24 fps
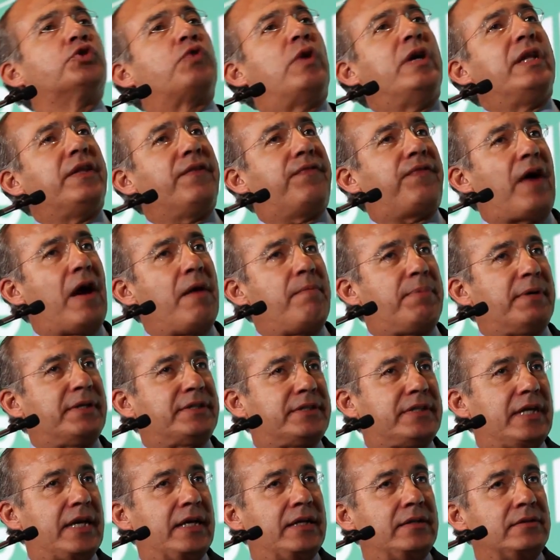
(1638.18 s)

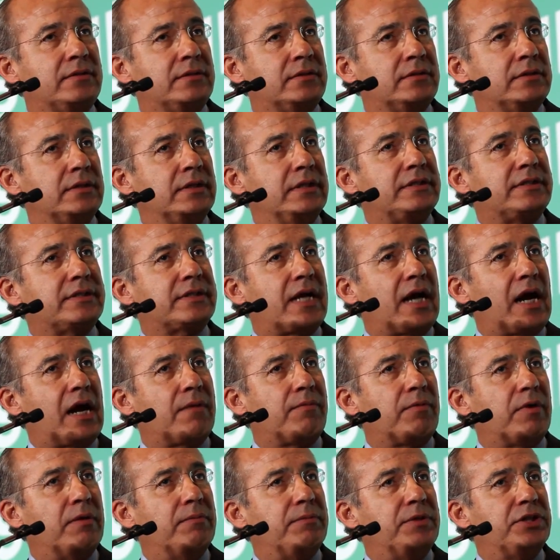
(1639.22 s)
25% its
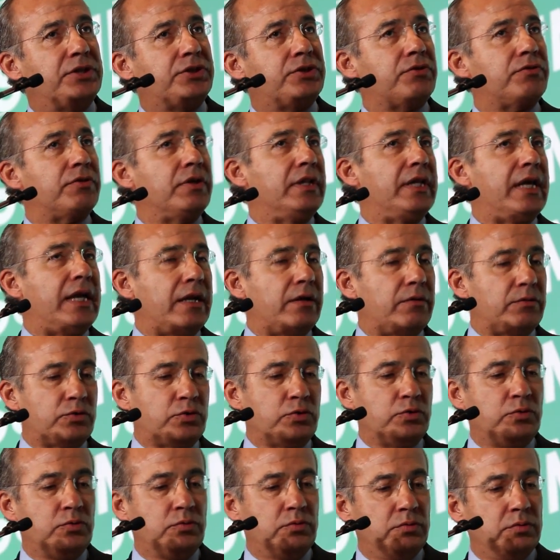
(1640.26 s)
carbon emission related
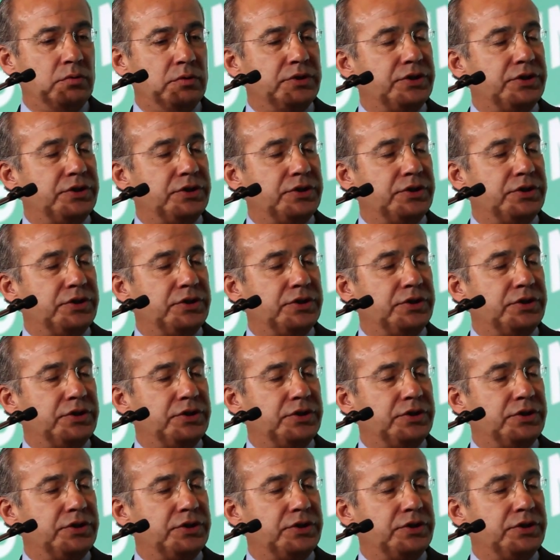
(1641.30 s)
to